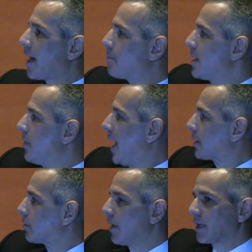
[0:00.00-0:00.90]
got to be in
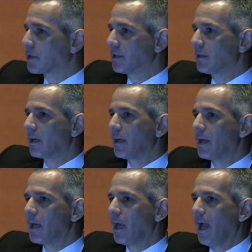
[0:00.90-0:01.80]
that direction,
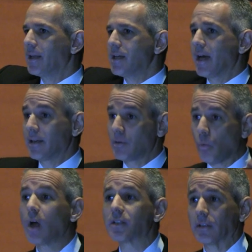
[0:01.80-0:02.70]
and yet it
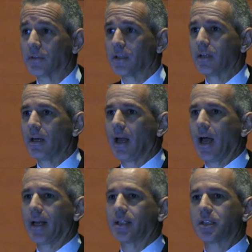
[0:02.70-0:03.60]
wasn't.
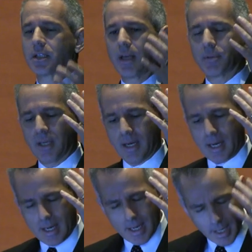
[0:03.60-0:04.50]
And I just kept saying,
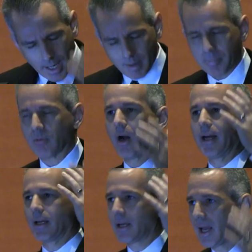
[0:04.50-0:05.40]
it can't be
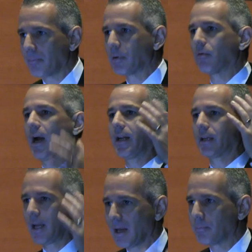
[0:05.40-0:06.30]
right, it can't be right,
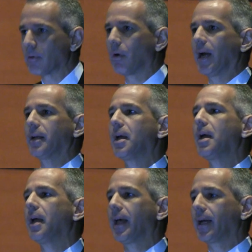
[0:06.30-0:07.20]
it can't be right.
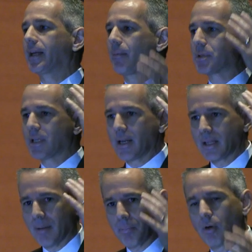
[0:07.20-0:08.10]
And I kept
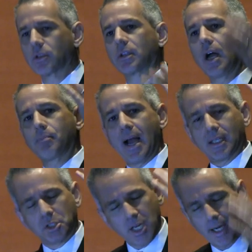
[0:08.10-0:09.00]
sending that postdoc
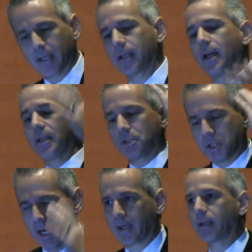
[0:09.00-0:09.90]
back, check it again,
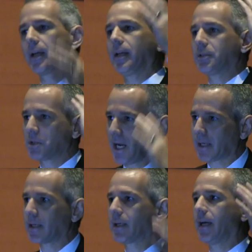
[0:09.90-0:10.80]
check it again,
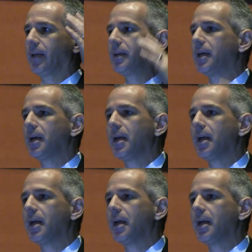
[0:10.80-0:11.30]
check it again.